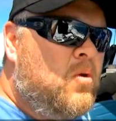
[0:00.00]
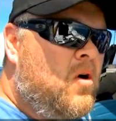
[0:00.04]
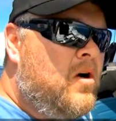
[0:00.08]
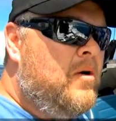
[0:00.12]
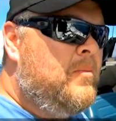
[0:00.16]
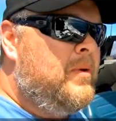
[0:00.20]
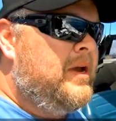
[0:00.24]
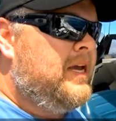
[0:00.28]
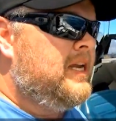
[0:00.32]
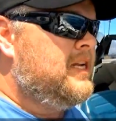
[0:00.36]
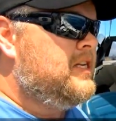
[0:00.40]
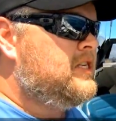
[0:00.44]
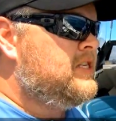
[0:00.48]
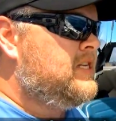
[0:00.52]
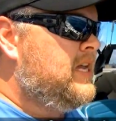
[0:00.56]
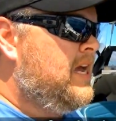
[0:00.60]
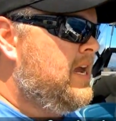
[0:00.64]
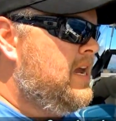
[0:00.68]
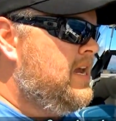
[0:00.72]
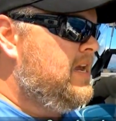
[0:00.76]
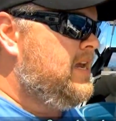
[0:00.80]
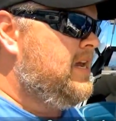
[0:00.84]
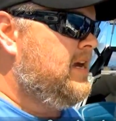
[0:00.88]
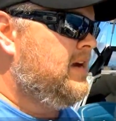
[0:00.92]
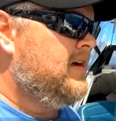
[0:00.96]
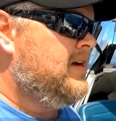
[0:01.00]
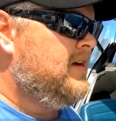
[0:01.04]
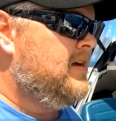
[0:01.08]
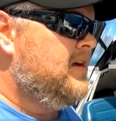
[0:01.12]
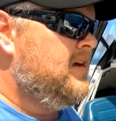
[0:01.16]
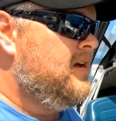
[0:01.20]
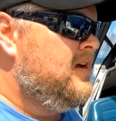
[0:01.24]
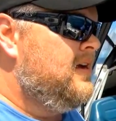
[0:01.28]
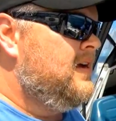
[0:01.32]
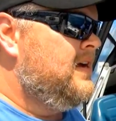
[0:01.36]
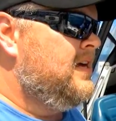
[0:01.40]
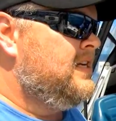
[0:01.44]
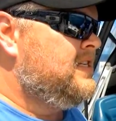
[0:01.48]
why we're going to stay here.
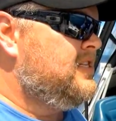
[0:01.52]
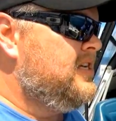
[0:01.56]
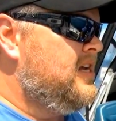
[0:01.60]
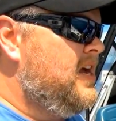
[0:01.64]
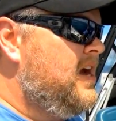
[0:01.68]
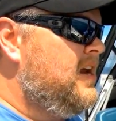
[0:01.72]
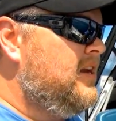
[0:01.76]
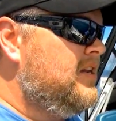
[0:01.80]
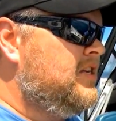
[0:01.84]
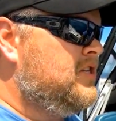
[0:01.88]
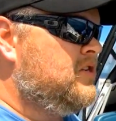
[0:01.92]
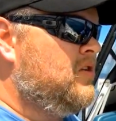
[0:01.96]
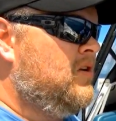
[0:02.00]
It's the only